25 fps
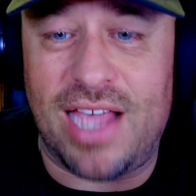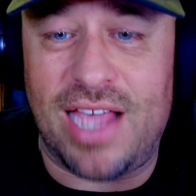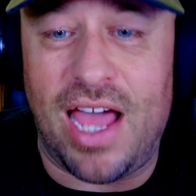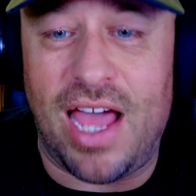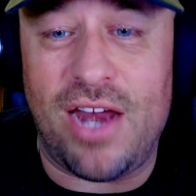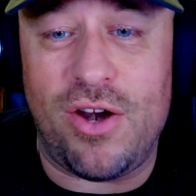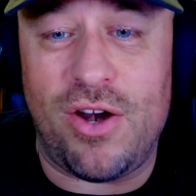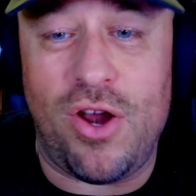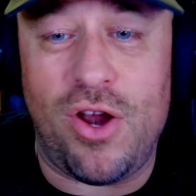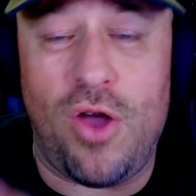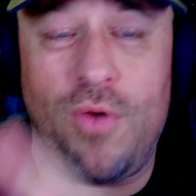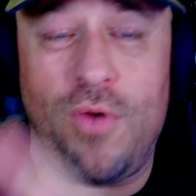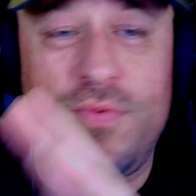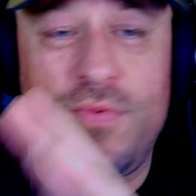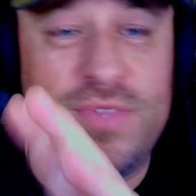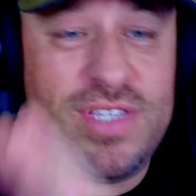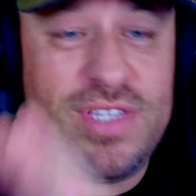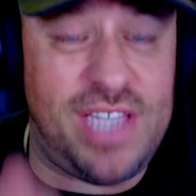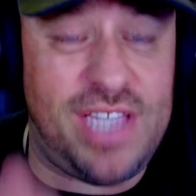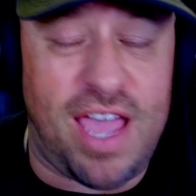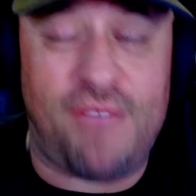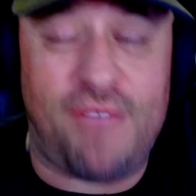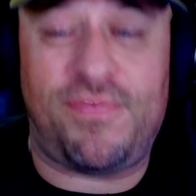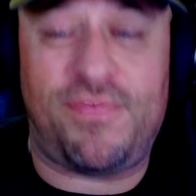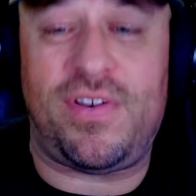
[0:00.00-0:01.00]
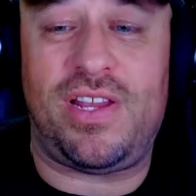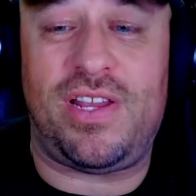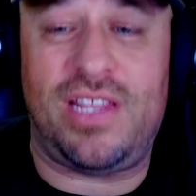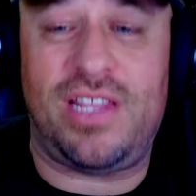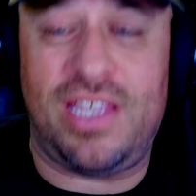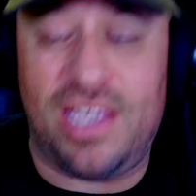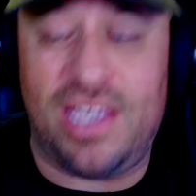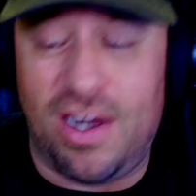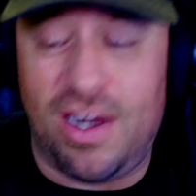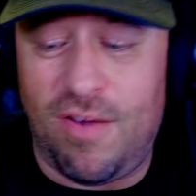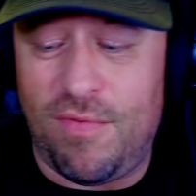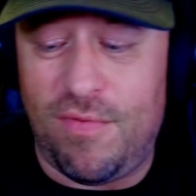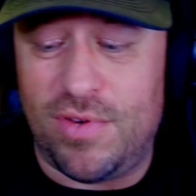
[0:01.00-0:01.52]
I don't know. Definitely
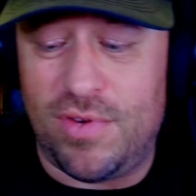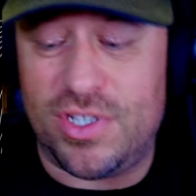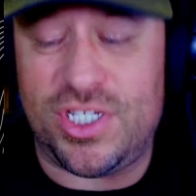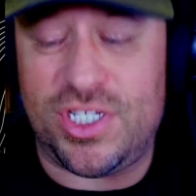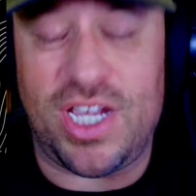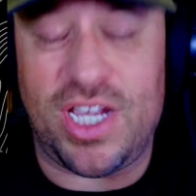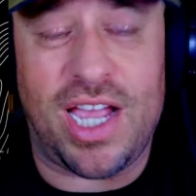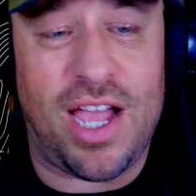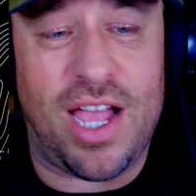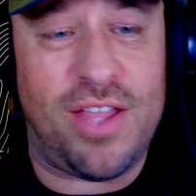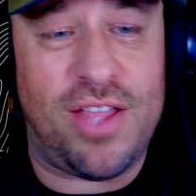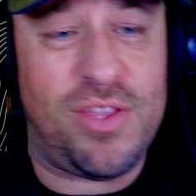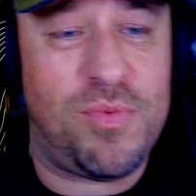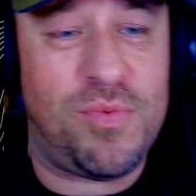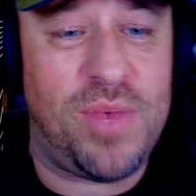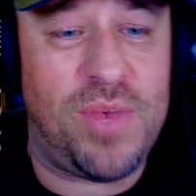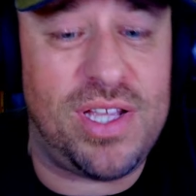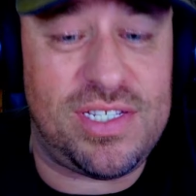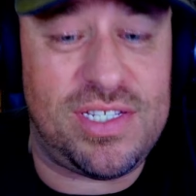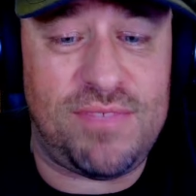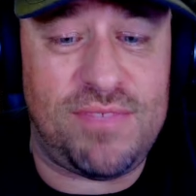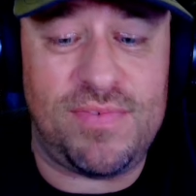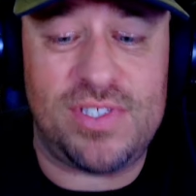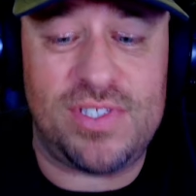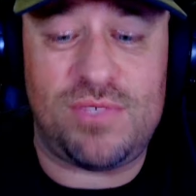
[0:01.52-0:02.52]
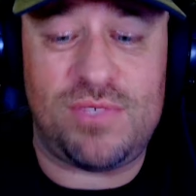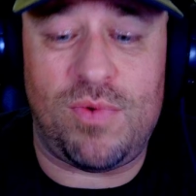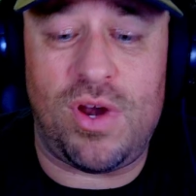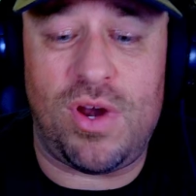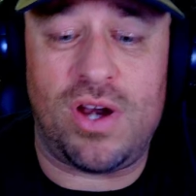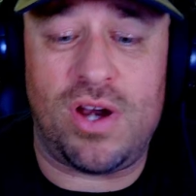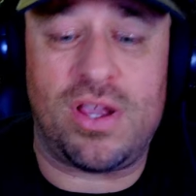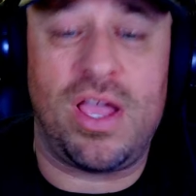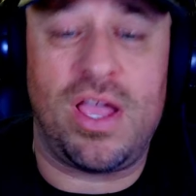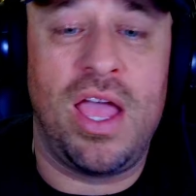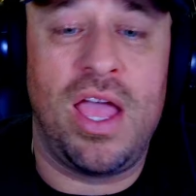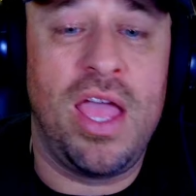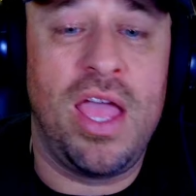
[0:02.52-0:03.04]
get over and check out the rest of his work.